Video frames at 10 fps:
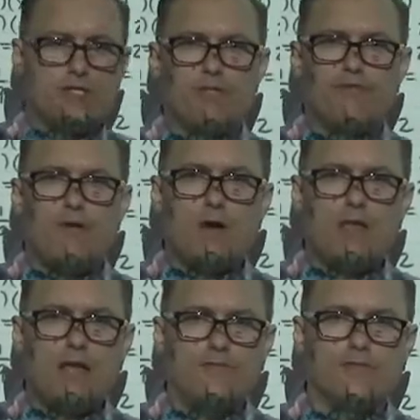to the far
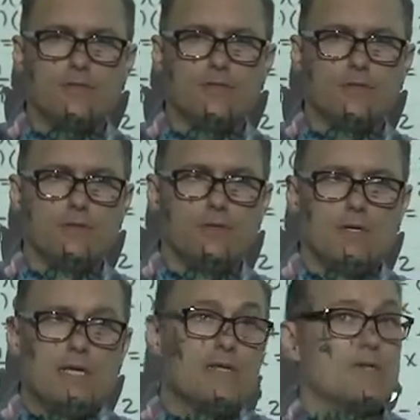left.
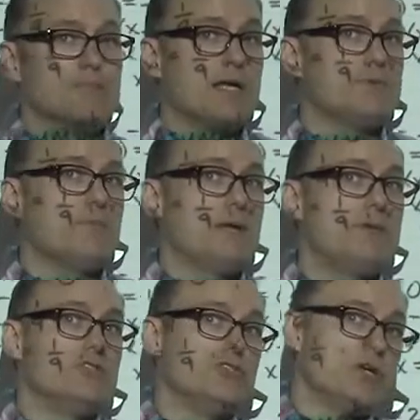Sometimes it might
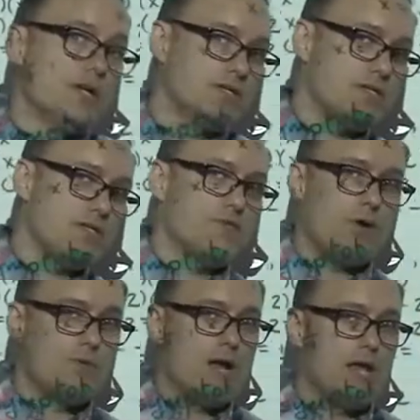be just to the
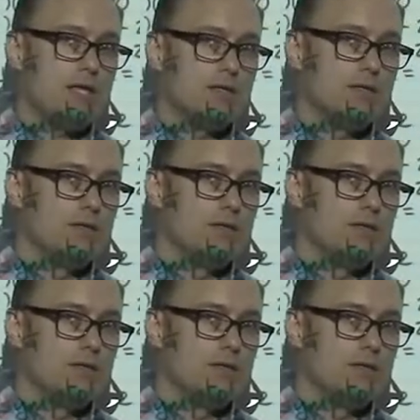far right.